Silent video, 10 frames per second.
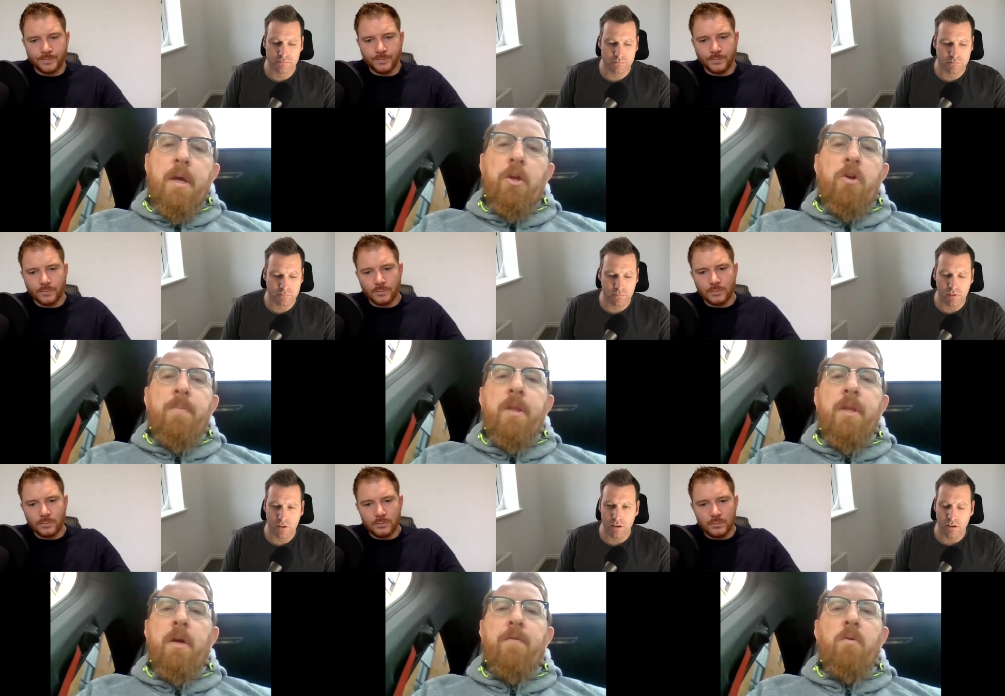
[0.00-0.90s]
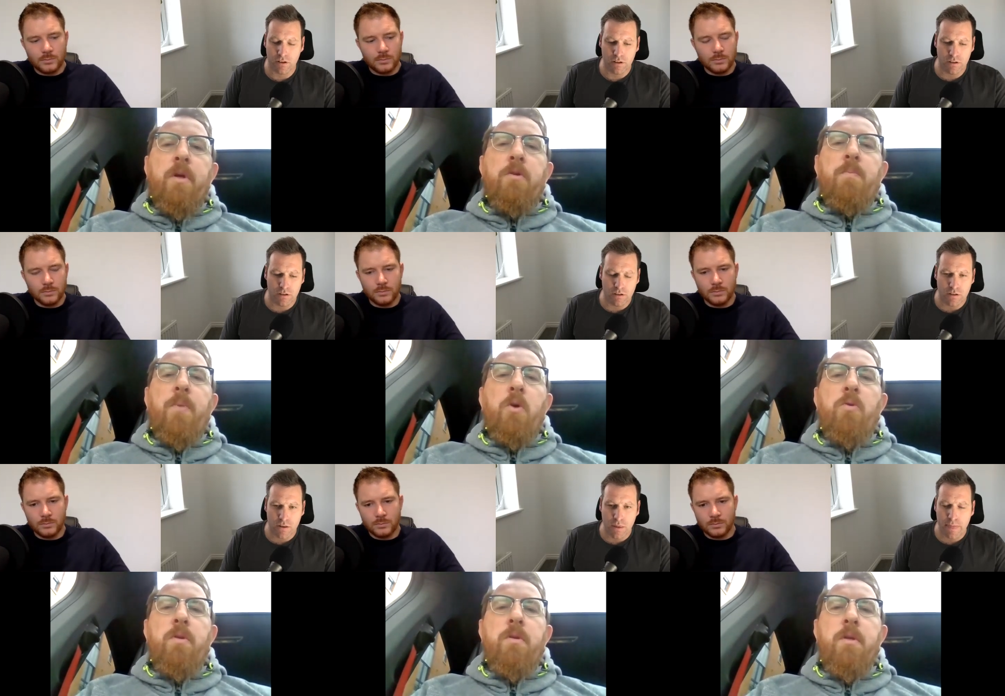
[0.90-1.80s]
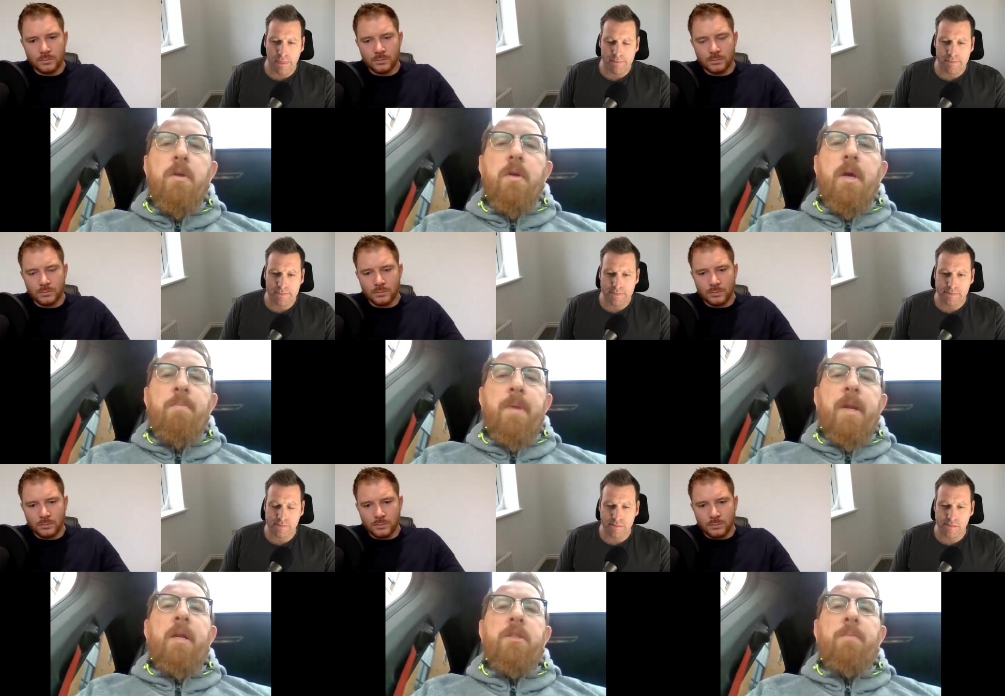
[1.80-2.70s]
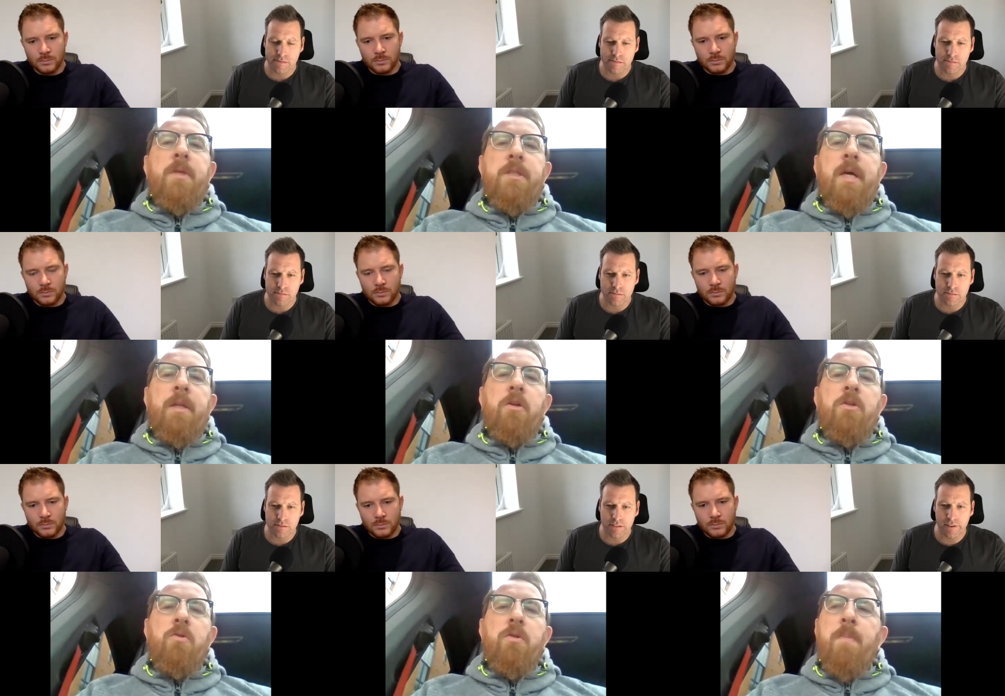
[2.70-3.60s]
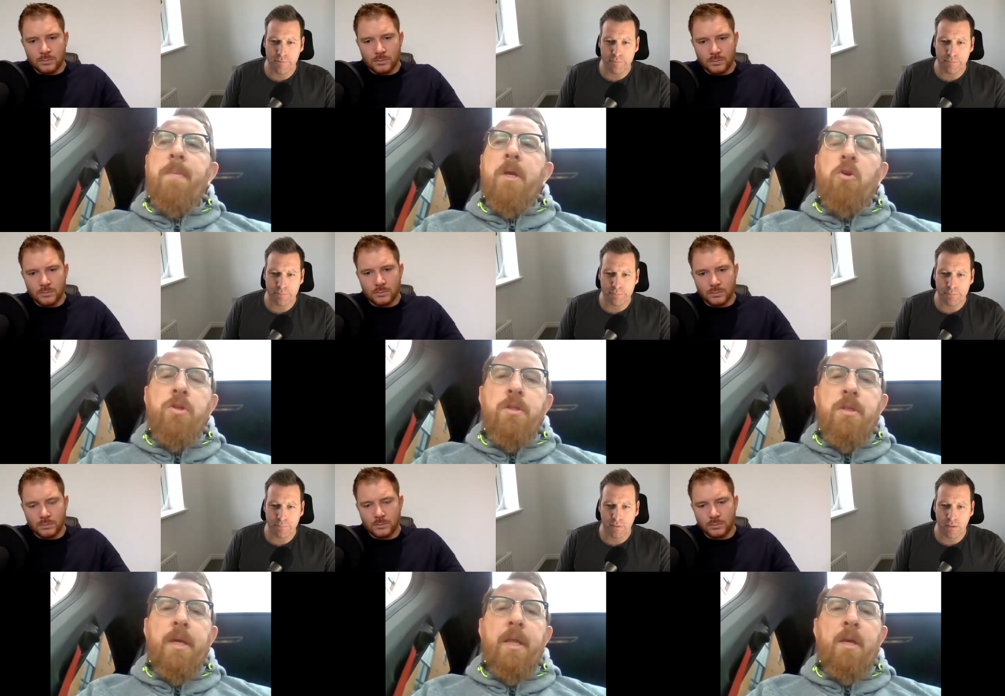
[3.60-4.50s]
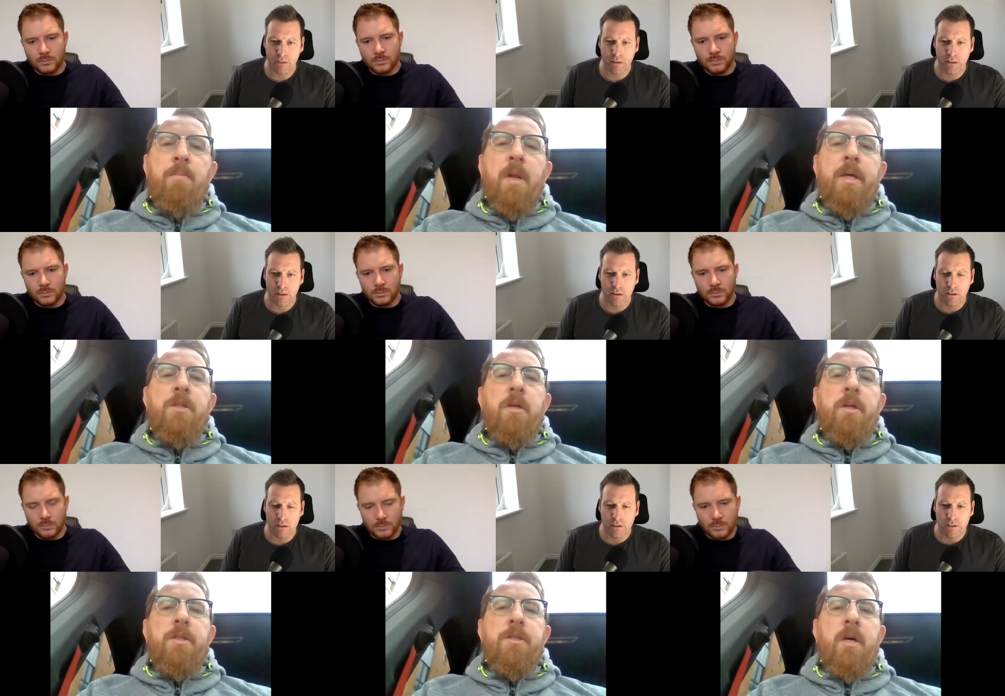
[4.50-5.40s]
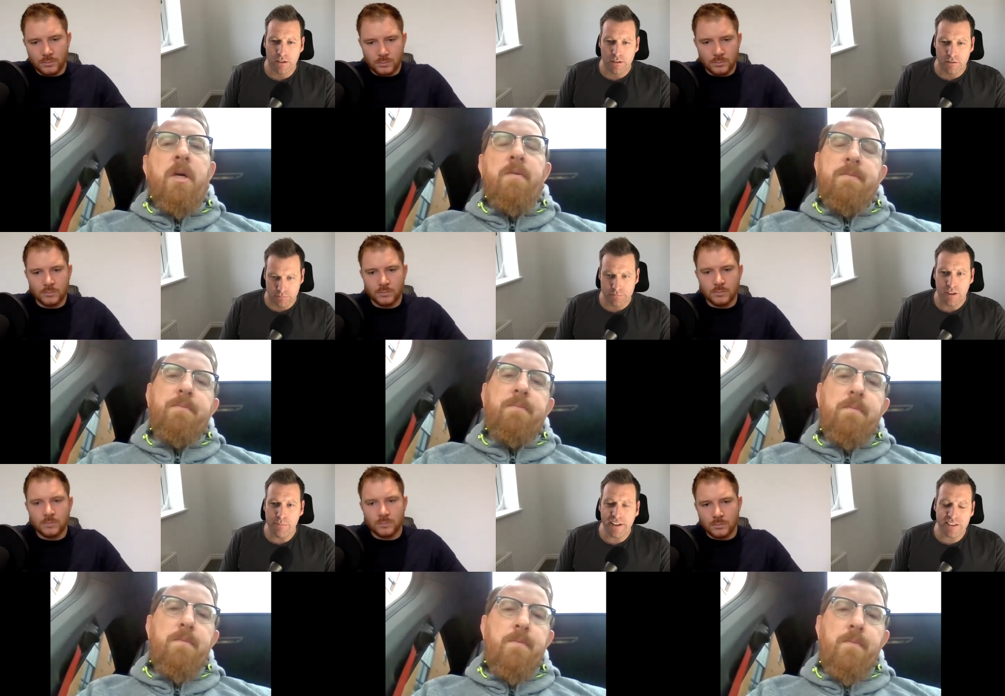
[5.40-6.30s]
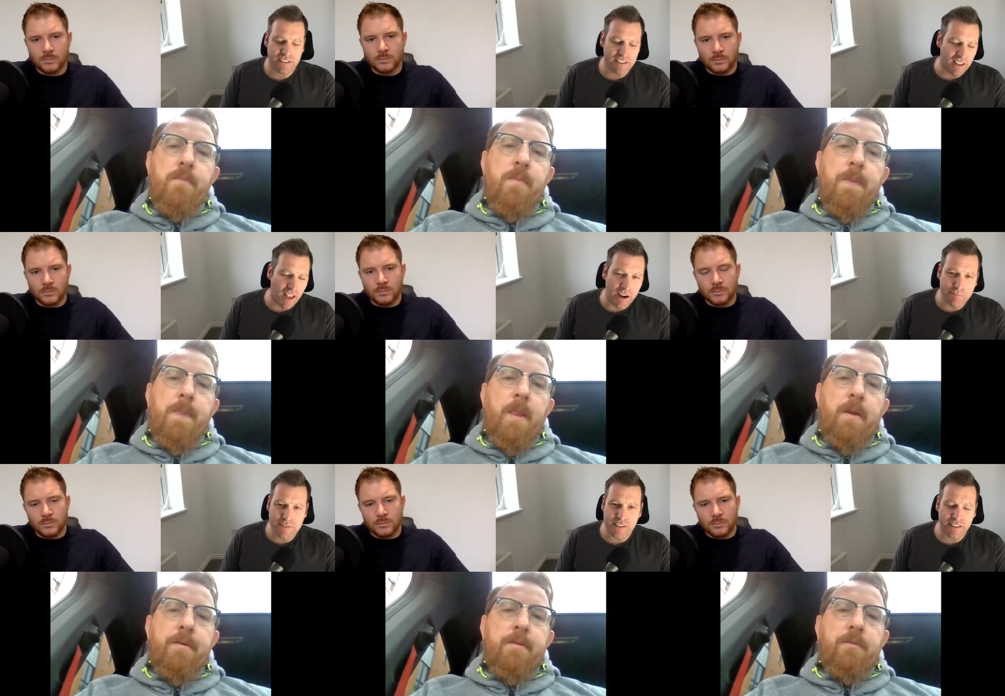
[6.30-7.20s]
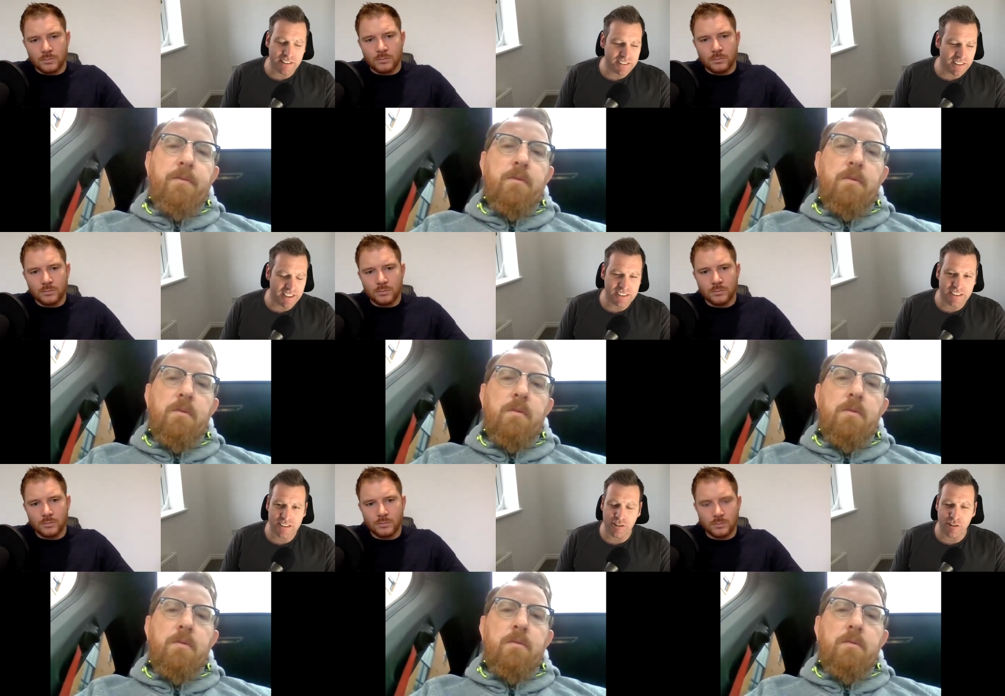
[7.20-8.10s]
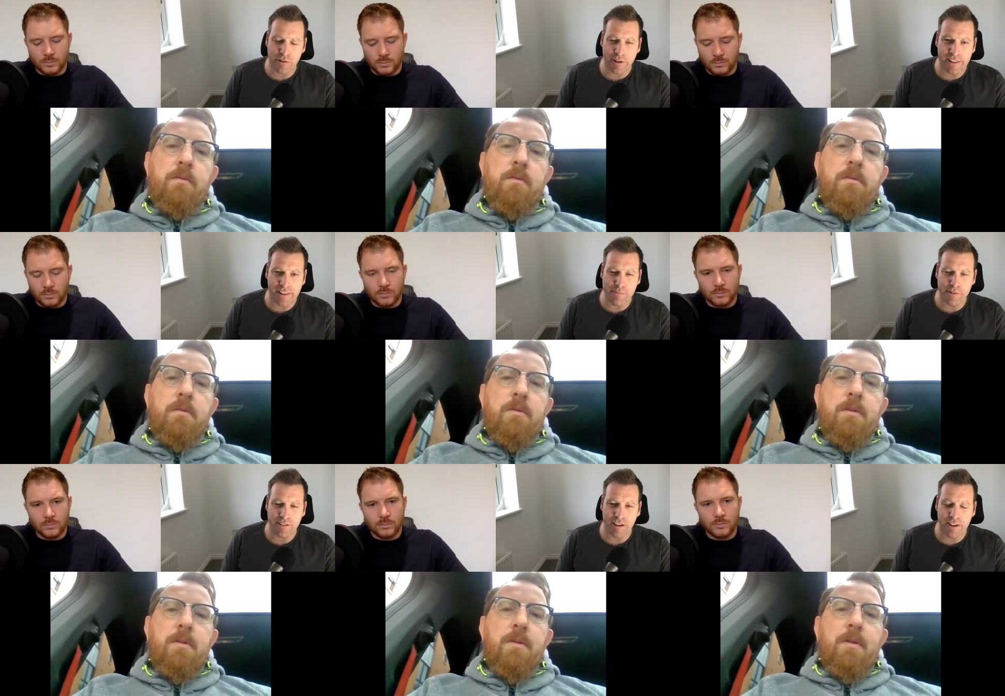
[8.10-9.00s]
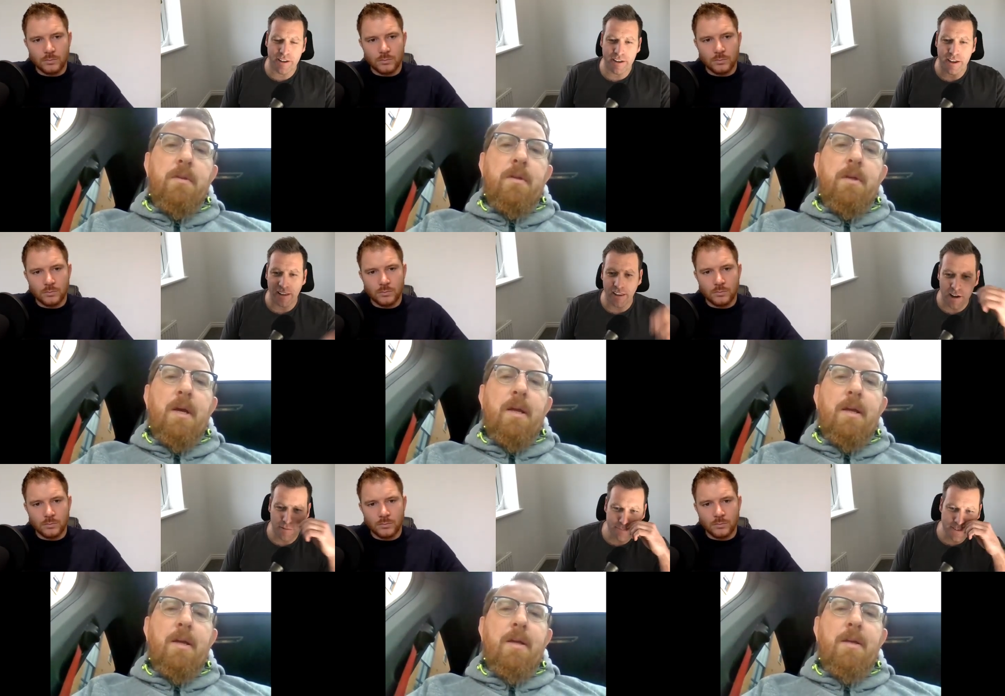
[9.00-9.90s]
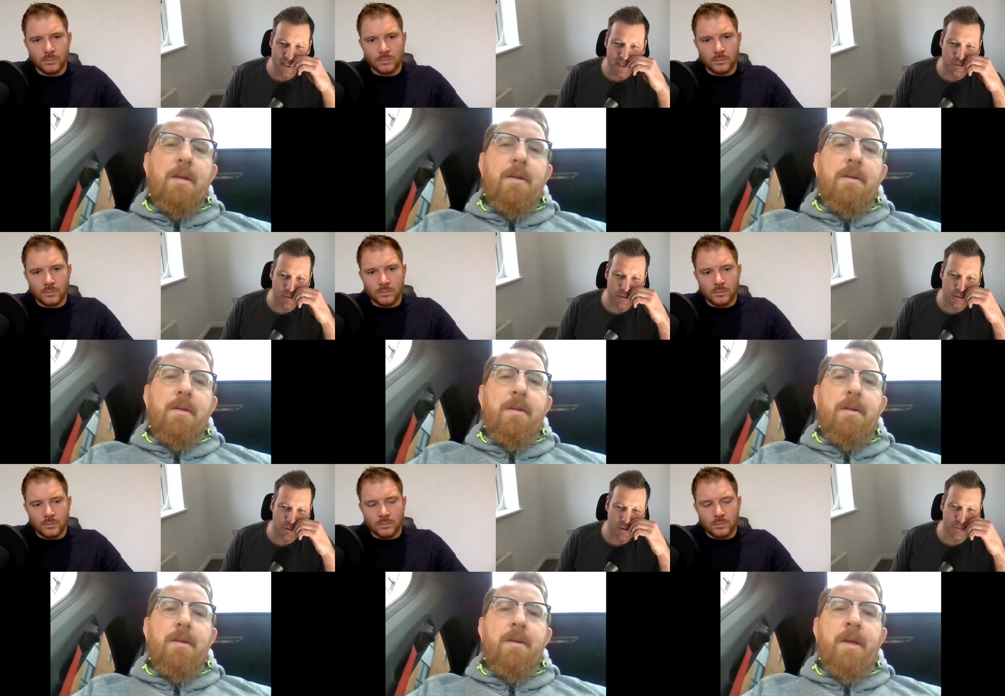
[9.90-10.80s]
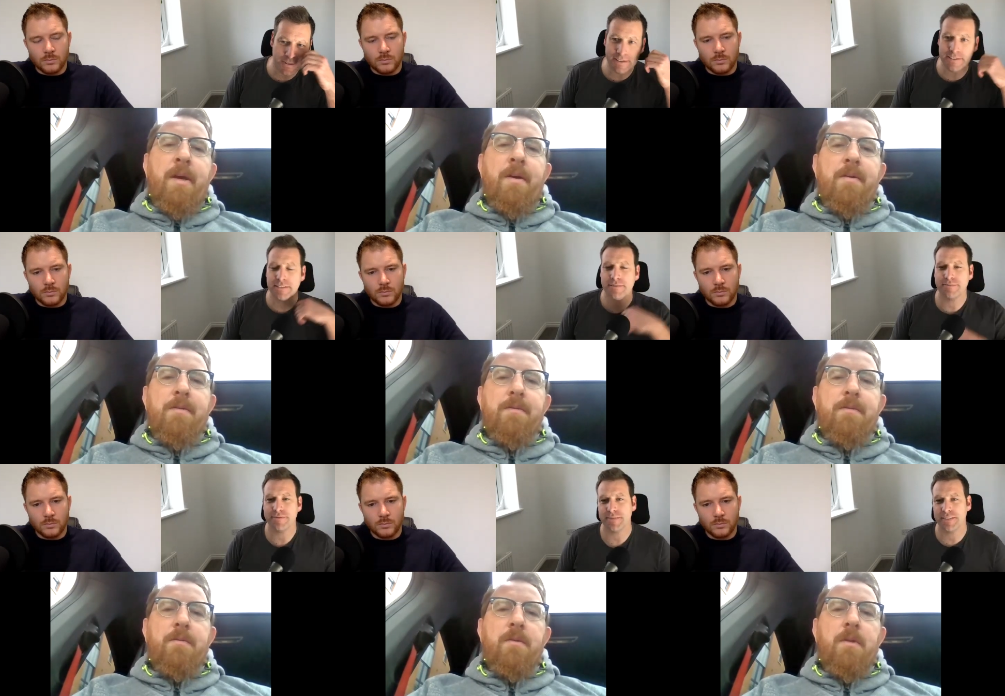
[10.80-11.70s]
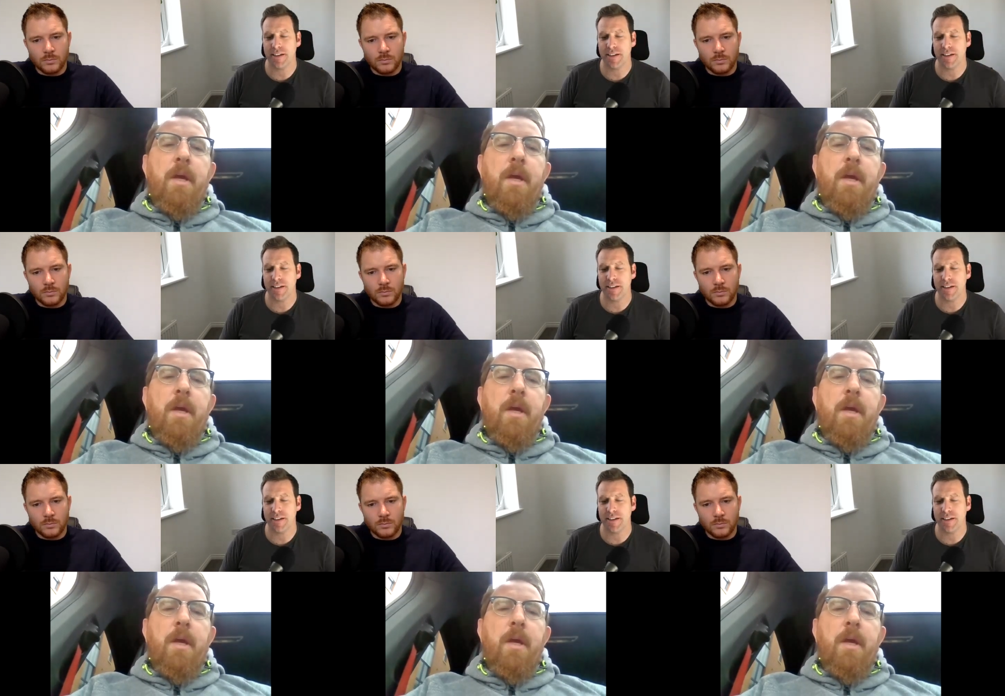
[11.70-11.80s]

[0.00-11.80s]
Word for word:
Speaker 1: there could be three or four thousand pound and bringing us up to standard. So it's yeah. maybe good to get the compliance done at the start.
Speaker 2: You mentioned alarms there. Let's just talk quickly about uh, alarms then. So what do we yeah. need in